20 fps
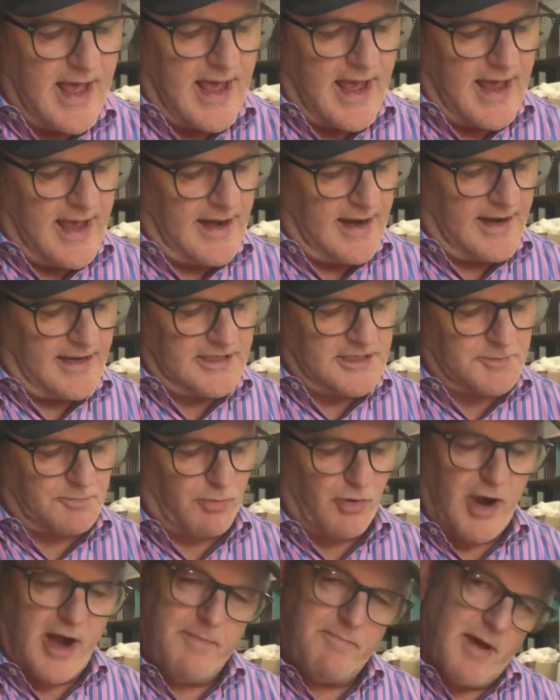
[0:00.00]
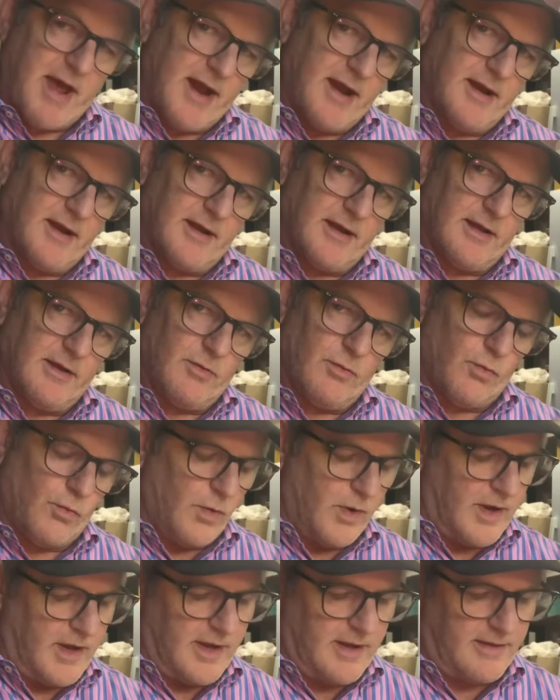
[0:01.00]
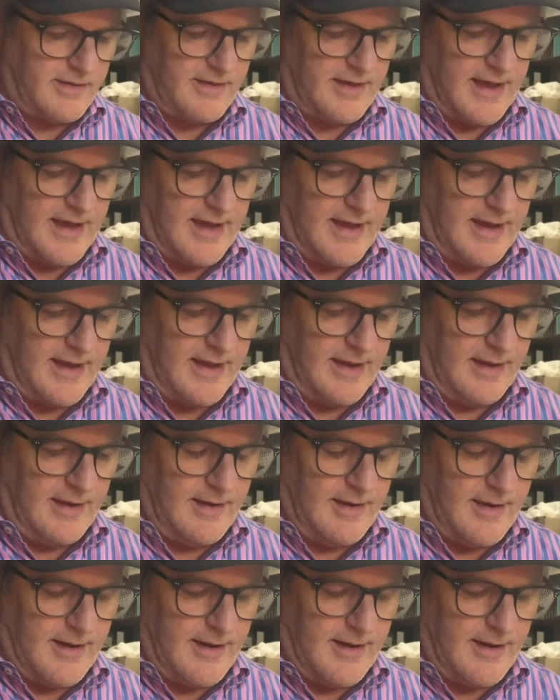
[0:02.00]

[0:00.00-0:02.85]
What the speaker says: and I spray painted it with a